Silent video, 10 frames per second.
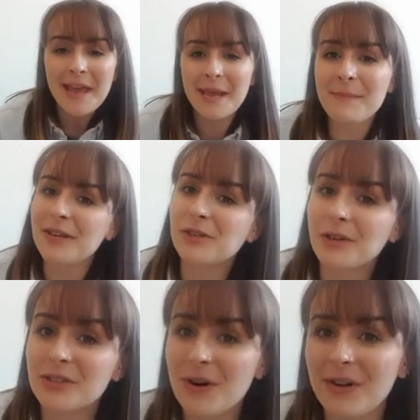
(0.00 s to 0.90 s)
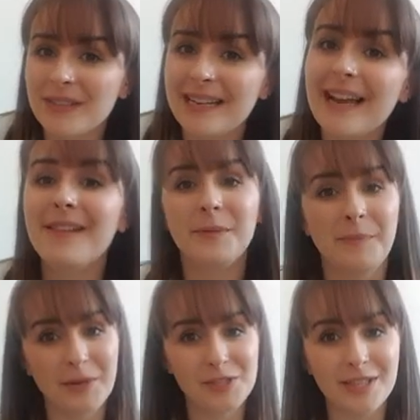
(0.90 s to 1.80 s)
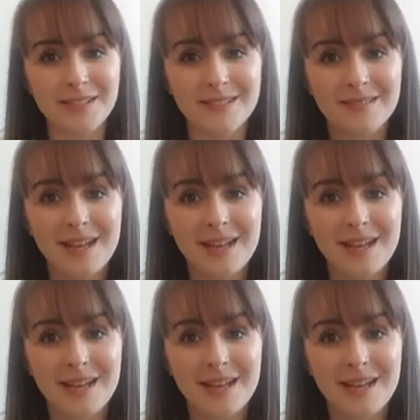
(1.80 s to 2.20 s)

He made sure to call in at the butchers,